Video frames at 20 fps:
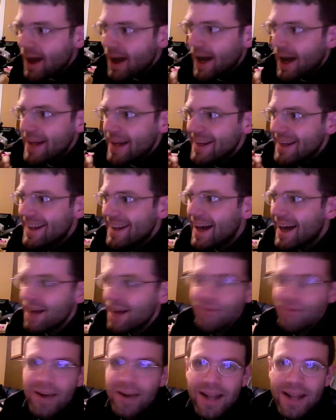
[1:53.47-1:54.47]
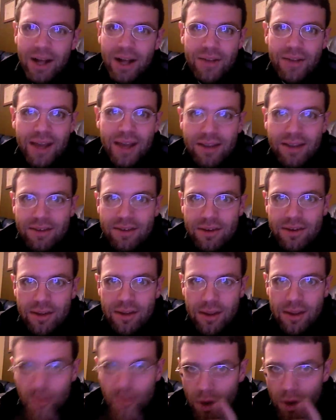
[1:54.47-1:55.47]
I did not find out the answer
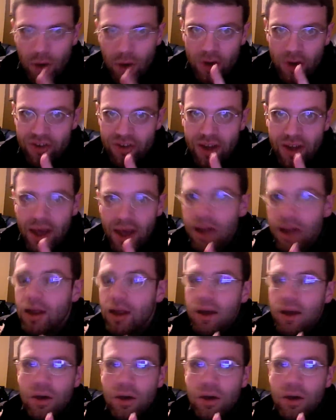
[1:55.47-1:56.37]
to the one question I had,